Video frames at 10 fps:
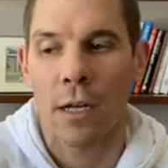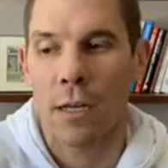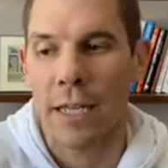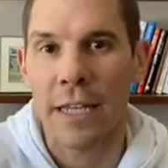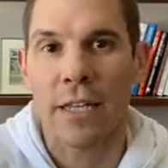
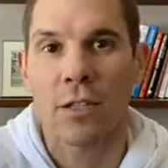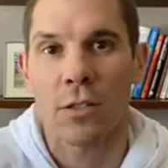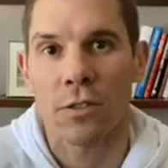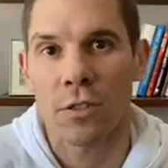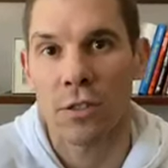any
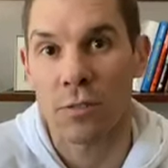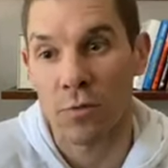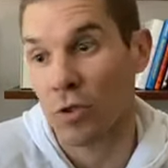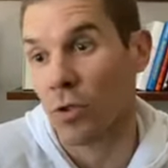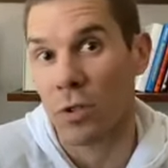
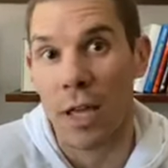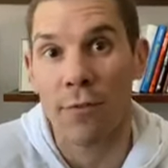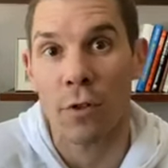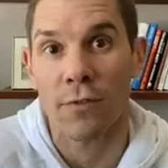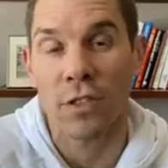certain
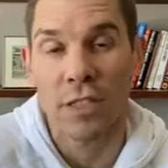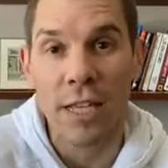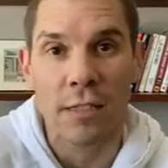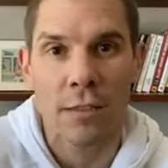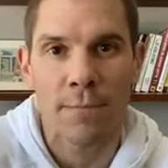level of
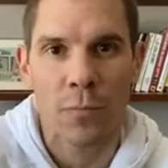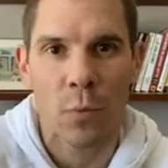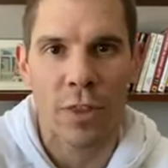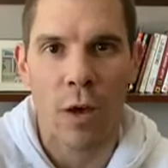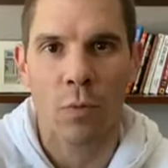success
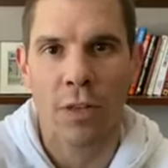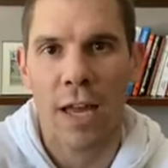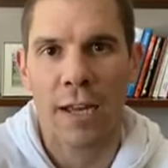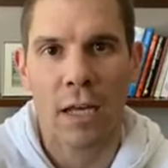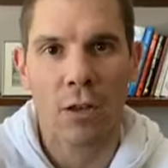without
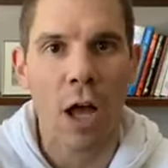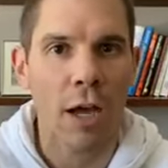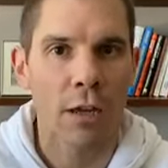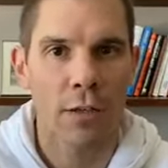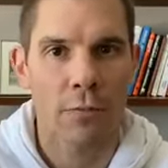relying on
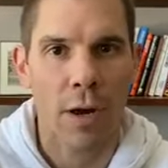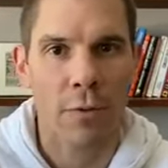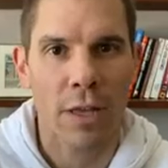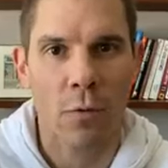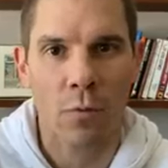luck, right?
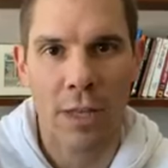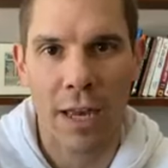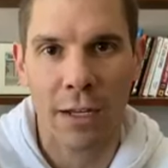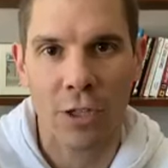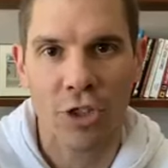Without
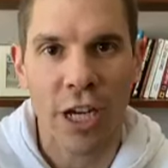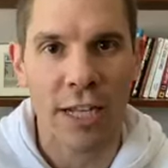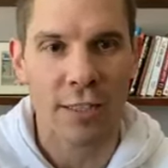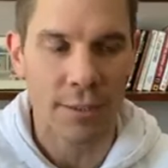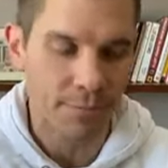relying on
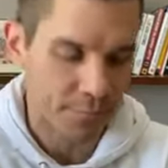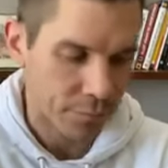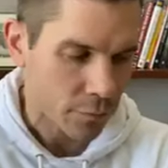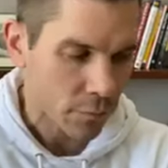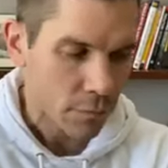chance,
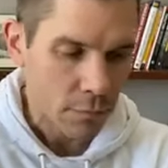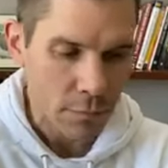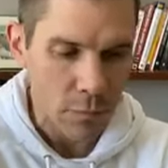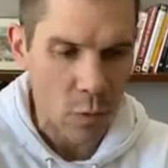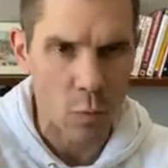
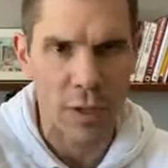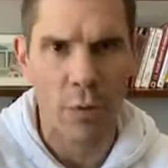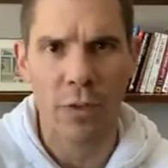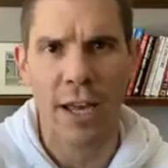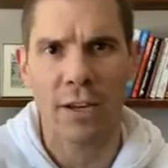without
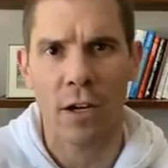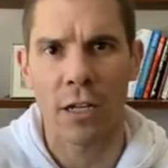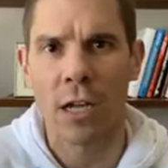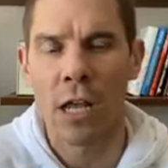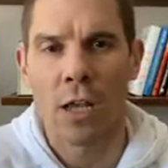relying on
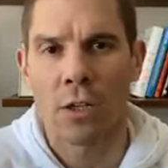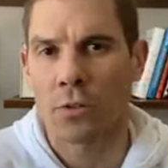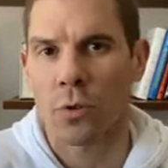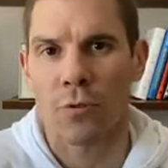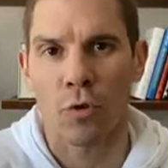
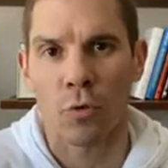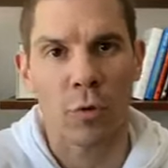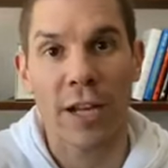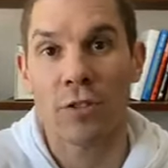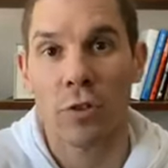sort of
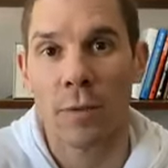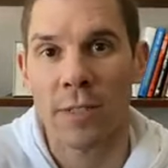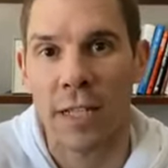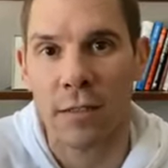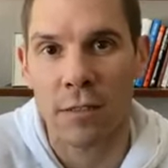great
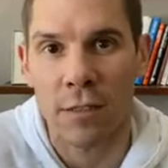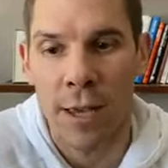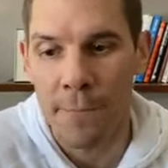circumstances.